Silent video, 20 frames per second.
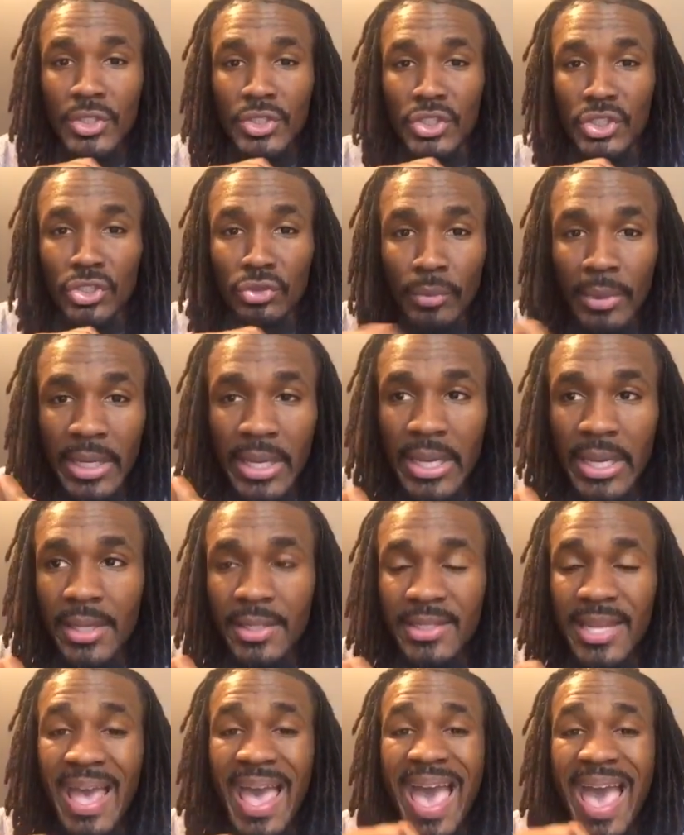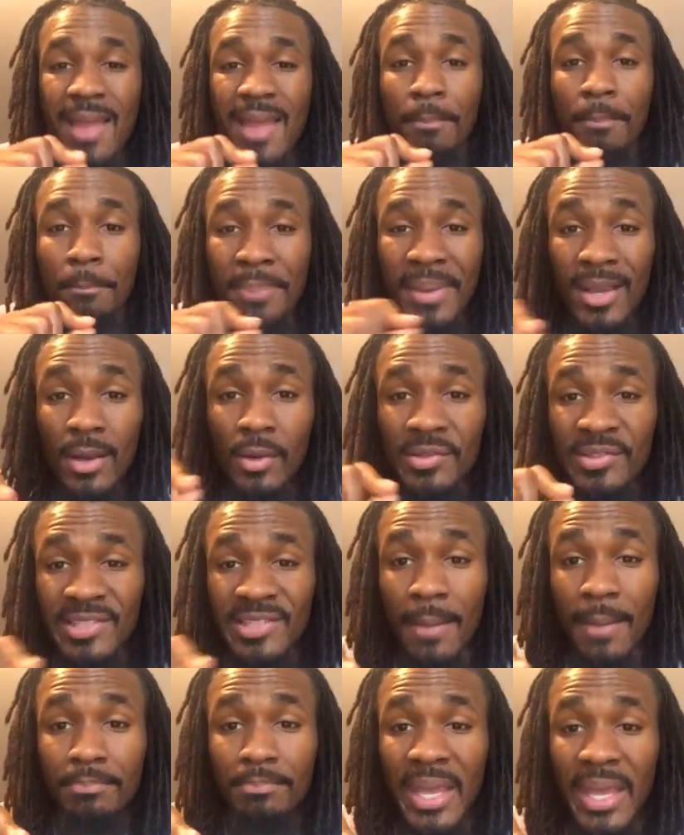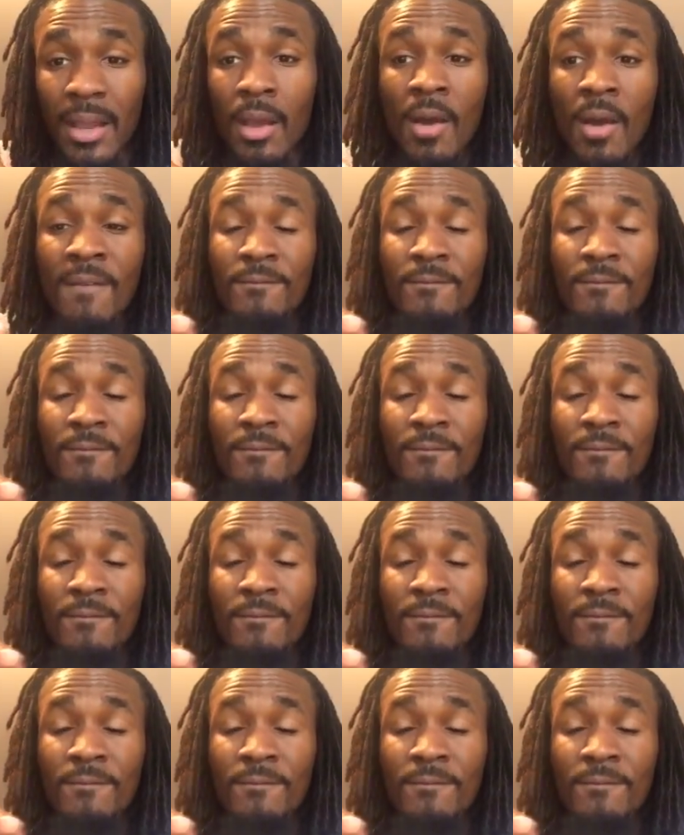treat, and build something